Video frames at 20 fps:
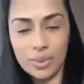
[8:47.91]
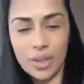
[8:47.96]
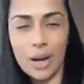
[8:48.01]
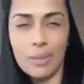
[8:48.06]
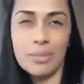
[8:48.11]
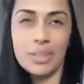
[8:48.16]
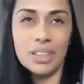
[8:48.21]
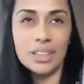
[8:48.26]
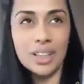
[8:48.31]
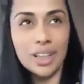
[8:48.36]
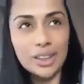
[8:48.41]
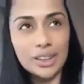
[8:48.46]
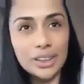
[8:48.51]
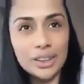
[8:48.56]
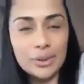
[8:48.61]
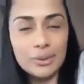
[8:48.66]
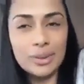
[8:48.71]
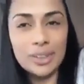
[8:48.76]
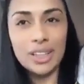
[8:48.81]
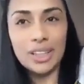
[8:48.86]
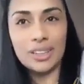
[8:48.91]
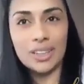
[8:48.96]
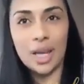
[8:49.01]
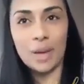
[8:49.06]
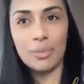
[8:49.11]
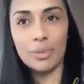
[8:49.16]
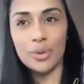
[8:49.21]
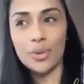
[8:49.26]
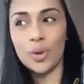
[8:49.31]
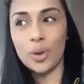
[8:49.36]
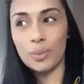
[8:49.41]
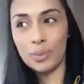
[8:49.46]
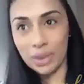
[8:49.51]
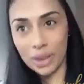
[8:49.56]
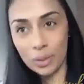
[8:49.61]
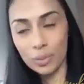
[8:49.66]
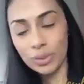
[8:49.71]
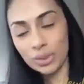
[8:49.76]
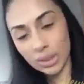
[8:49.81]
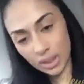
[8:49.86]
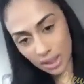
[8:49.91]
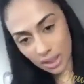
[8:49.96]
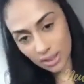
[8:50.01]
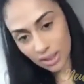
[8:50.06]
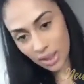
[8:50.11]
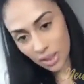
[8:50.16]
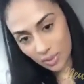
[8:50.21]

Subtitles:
I mean, lunch she would eat that, but normally when she does